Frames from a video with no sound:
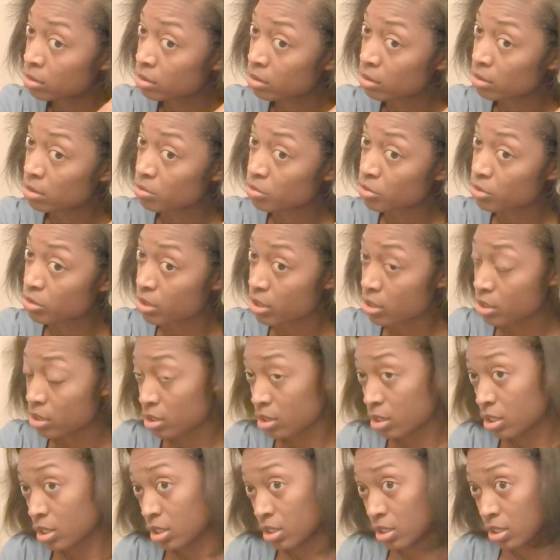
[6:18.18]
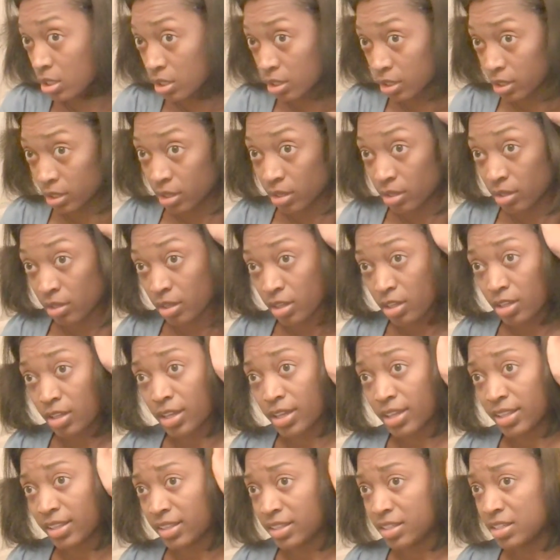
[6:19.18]
I'm trying to think. Yeah,
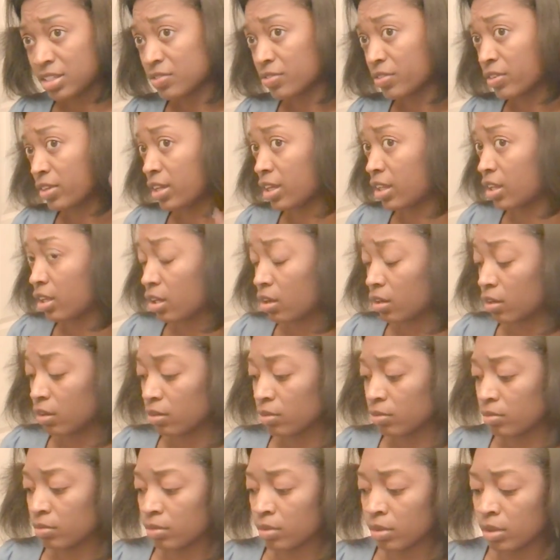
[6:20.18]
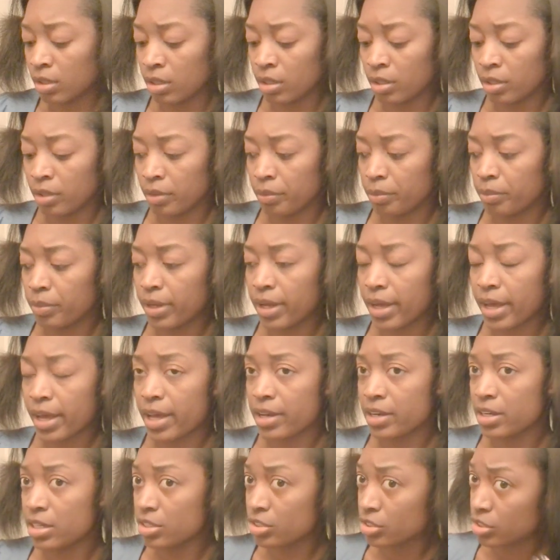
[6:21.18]
at least for that long. But
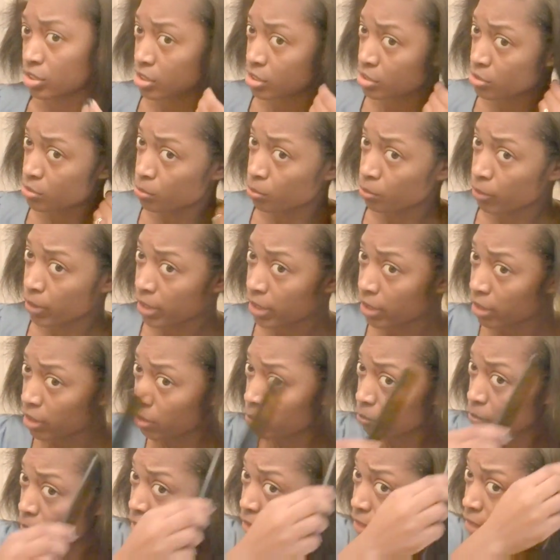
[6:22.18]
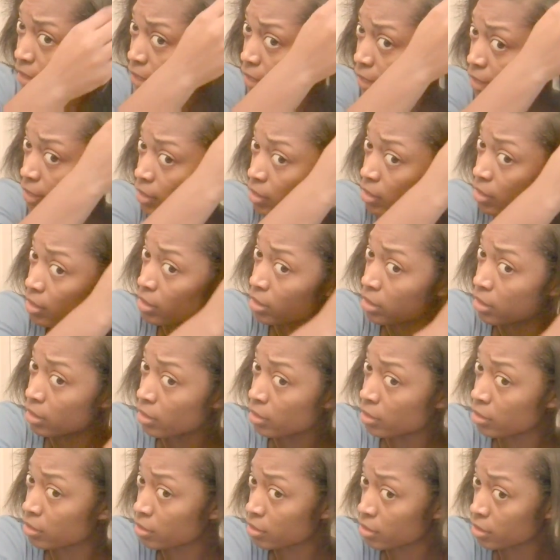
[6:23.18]
I didn't just wake up one day
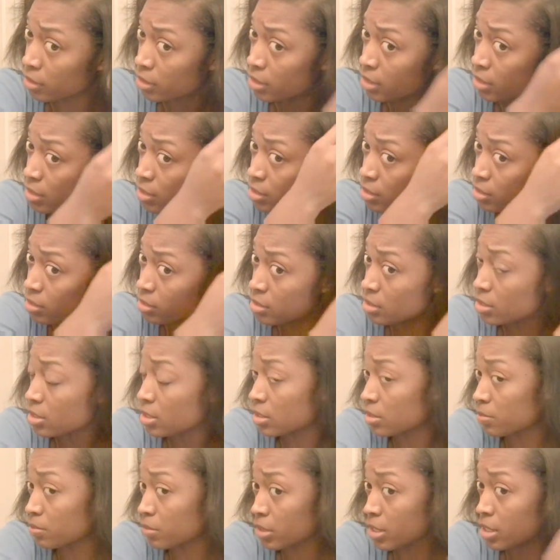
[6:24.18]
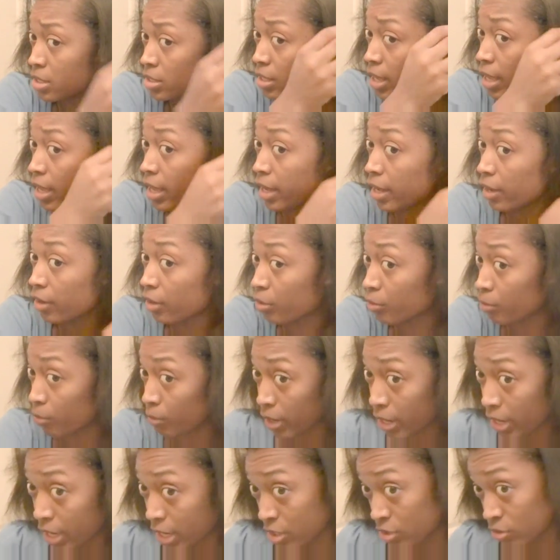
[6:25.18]
and get to 6 months. I
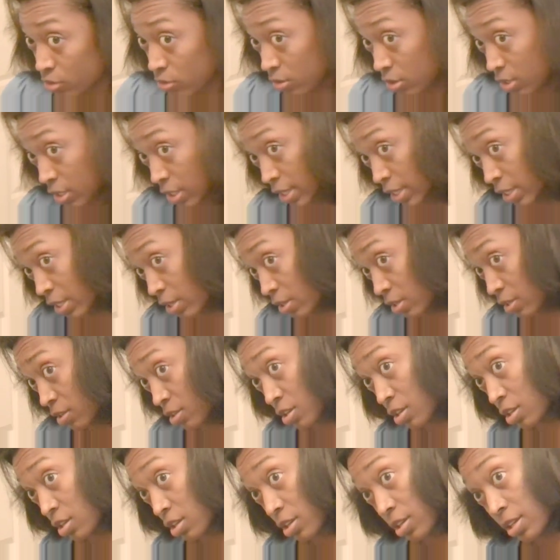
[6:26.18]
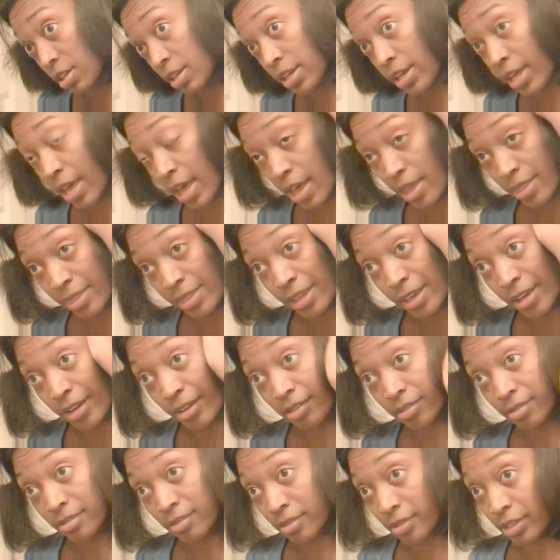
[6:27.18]
gradually got
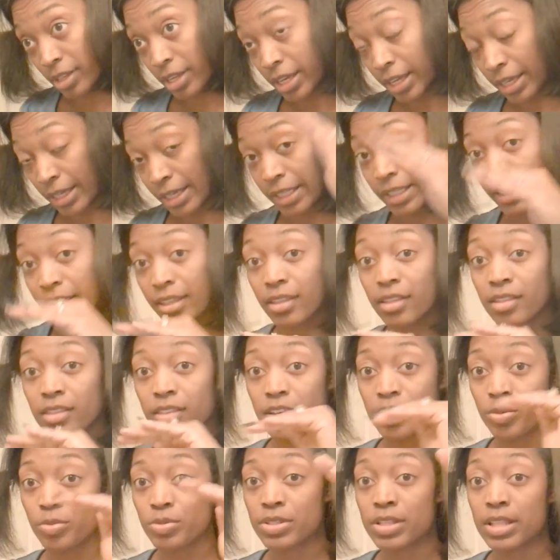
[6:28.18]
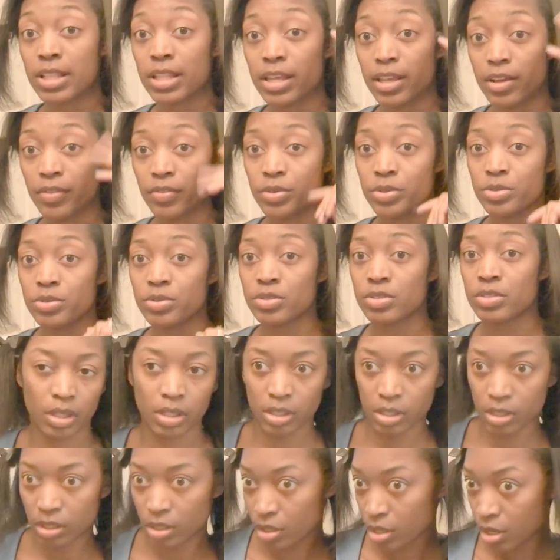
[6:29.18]
there. Like, there was levels.
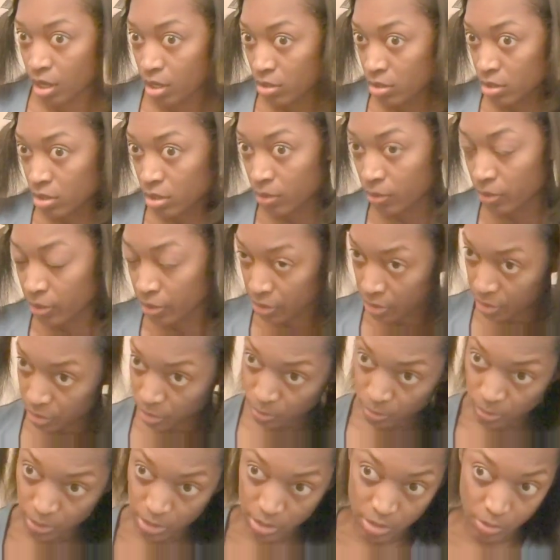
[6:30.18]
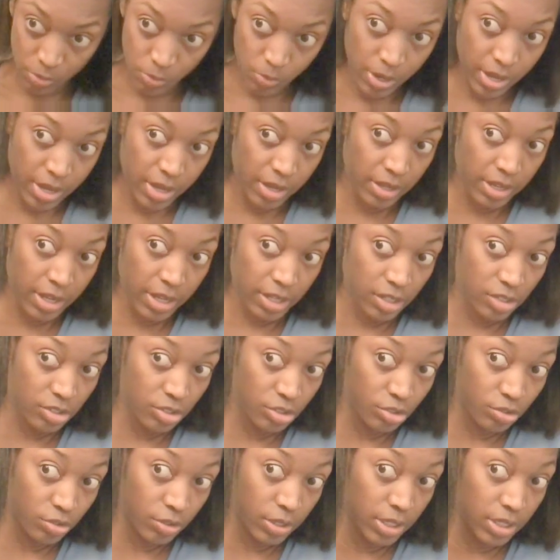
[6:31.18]
And also another reason why I like it
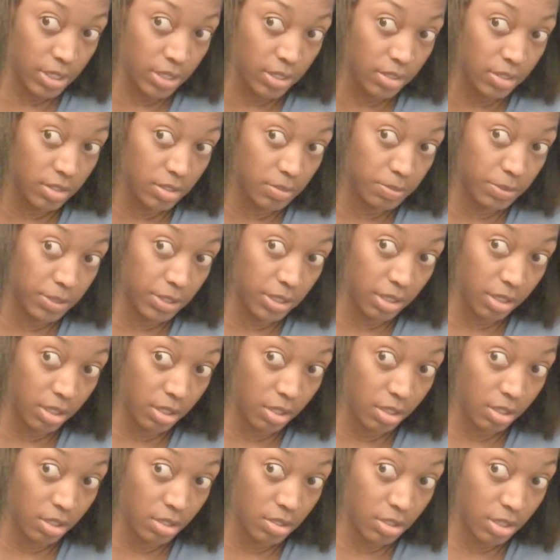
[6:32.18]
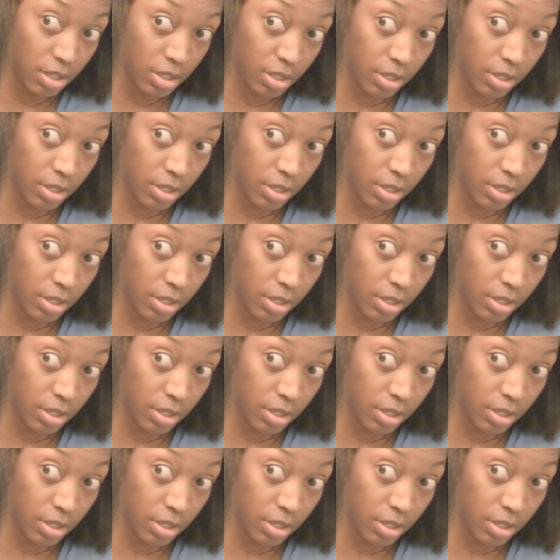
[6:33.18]
straight is because